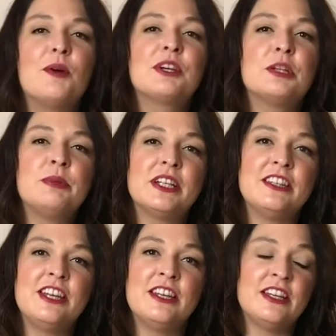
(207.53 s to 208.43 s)
we're gonna put
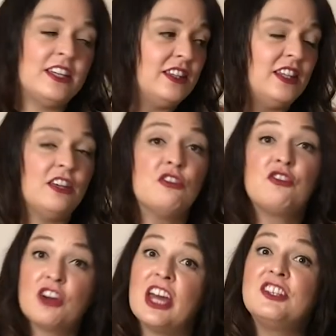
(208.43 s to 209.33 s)
it in the
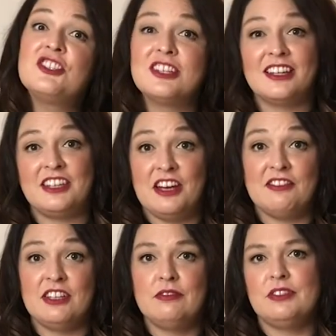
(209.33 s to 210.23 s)
fridge, not the
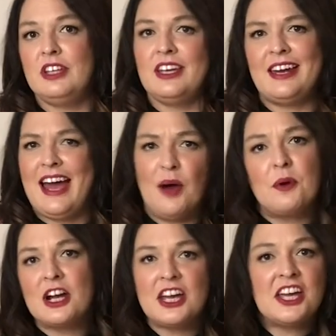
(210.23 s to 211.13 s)
oven, for like an
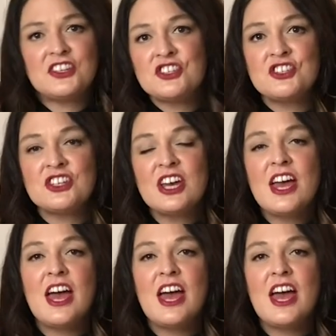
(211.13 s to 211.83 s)
hour-ish,